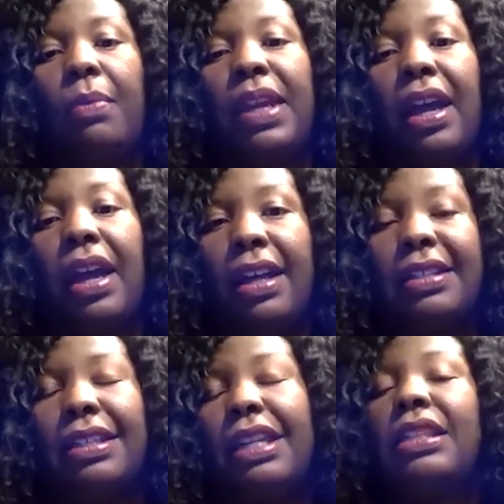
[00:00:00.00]

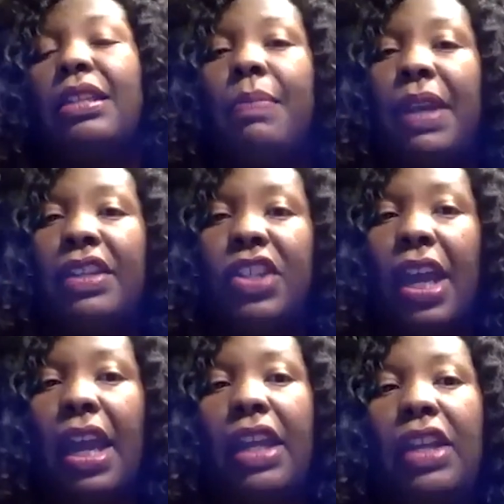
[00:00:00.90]
because mm-hmm. it's a big
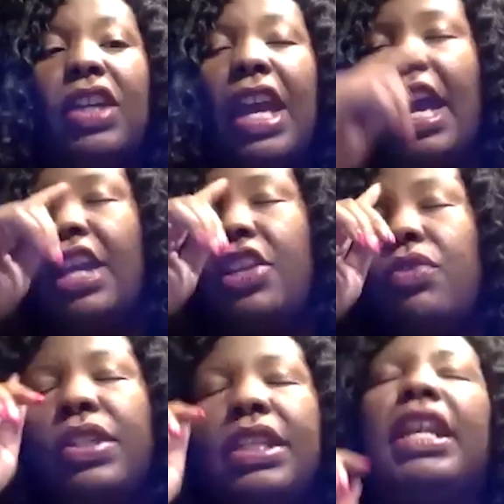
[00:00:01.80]
change. And you
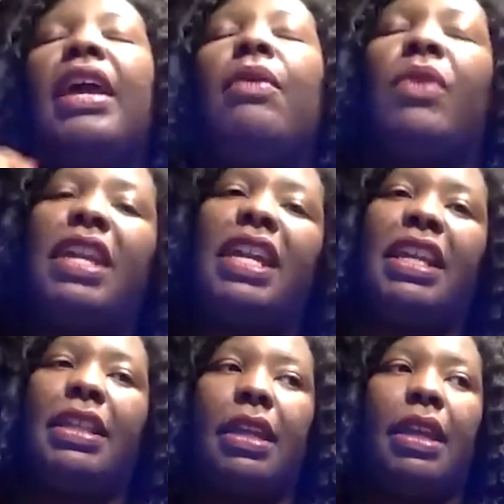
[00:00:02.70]
see that with
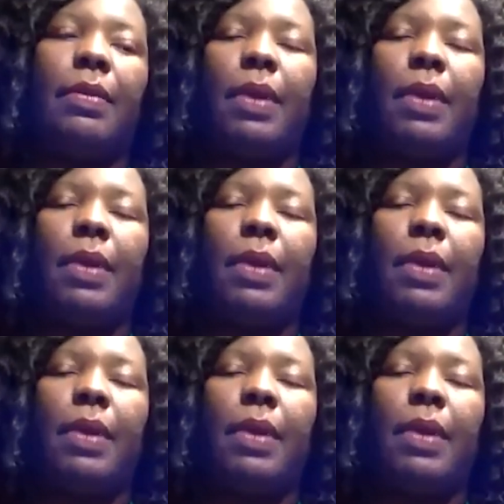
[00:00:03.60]
anything.